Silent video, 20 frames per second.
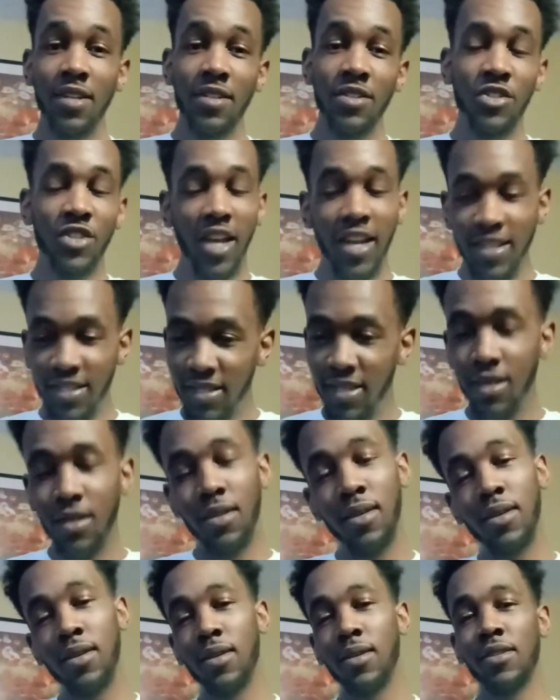
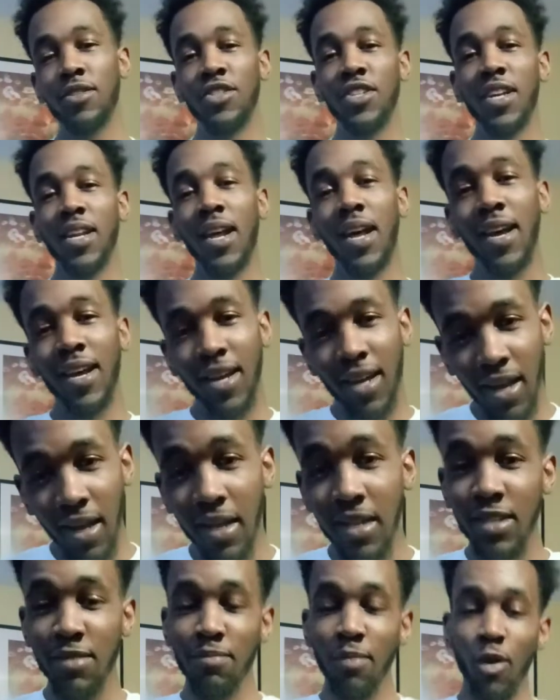JCN, Jedi
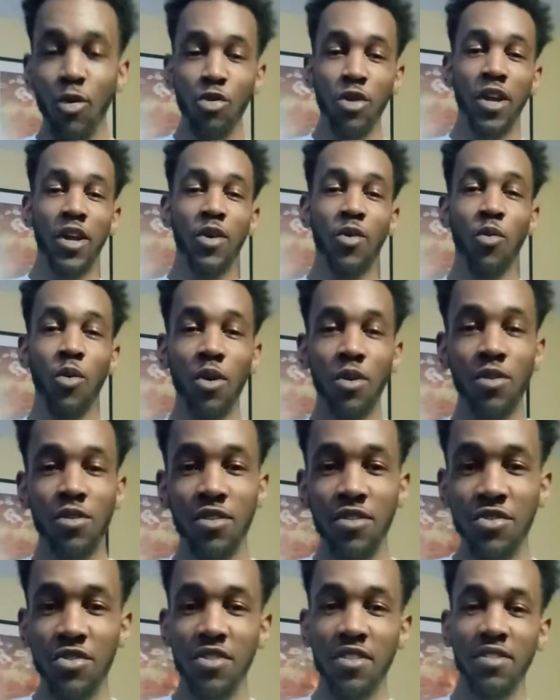Cosmo
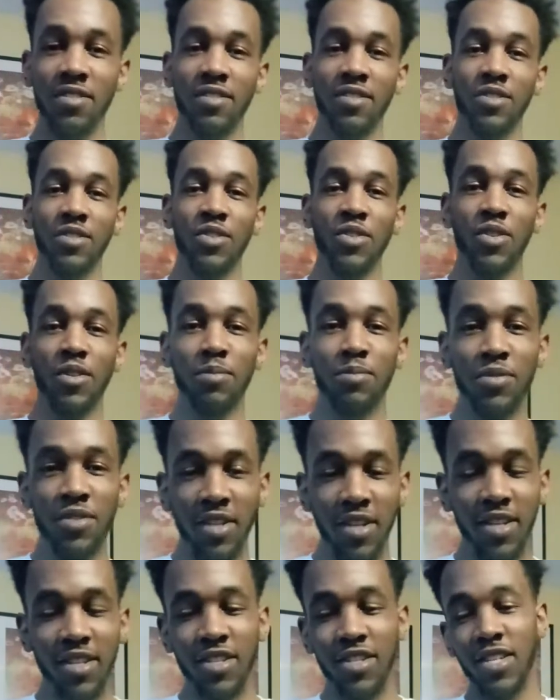Networks. You know what I'm
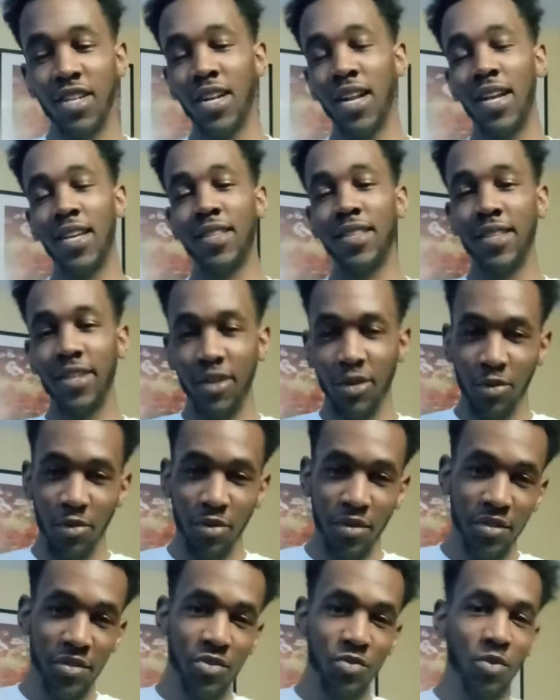saying? Jedi
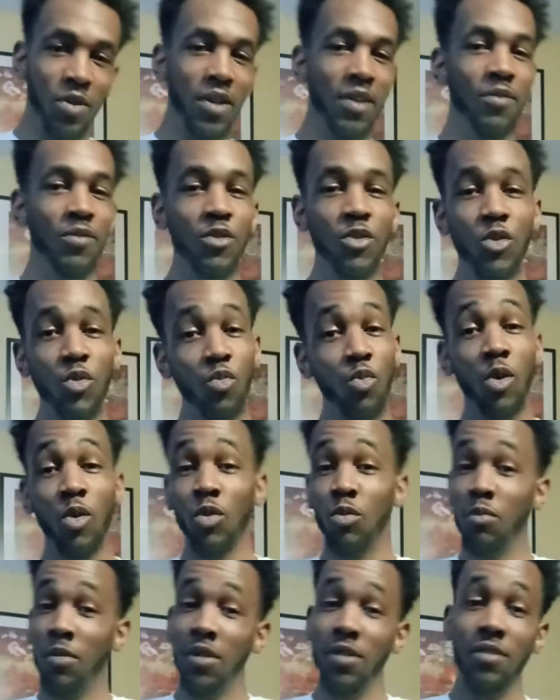Theories, whatever you
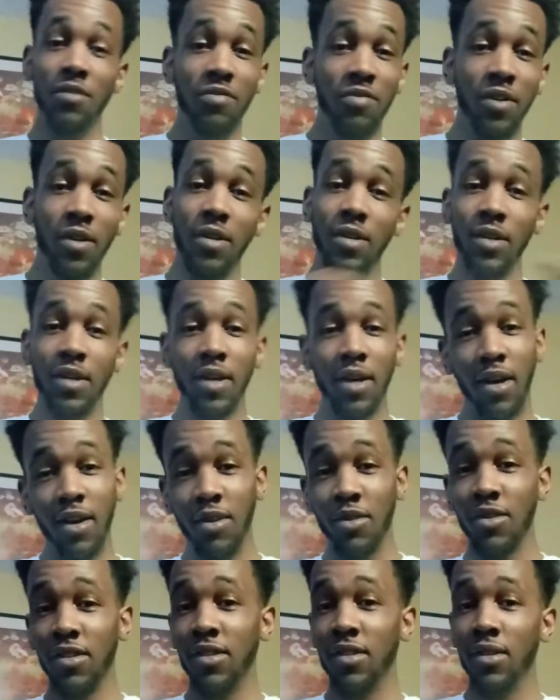want to motherfucking
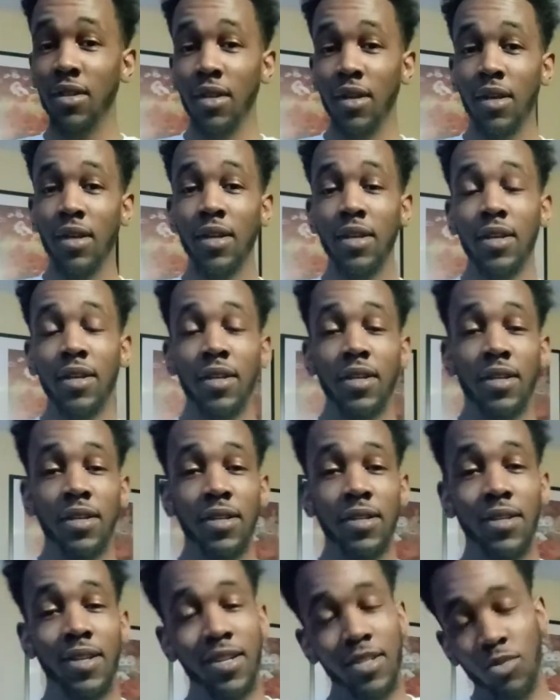call it.
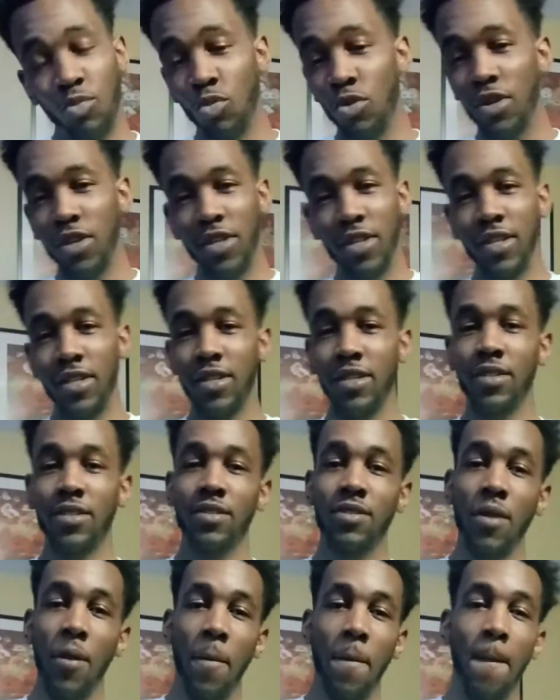That's what it
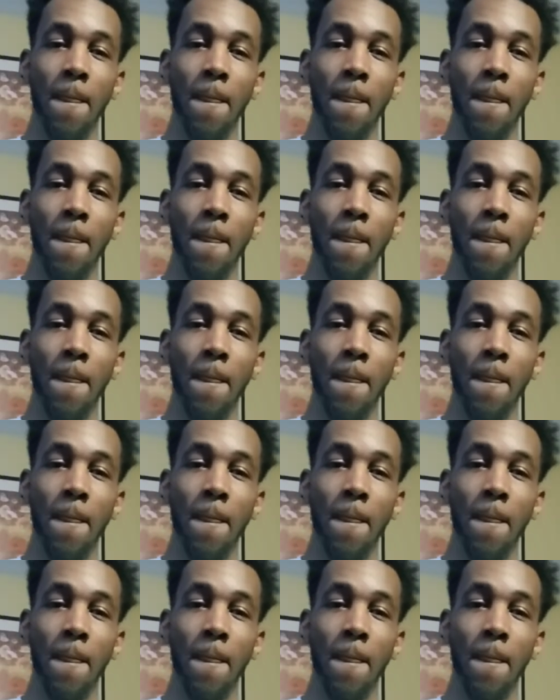is.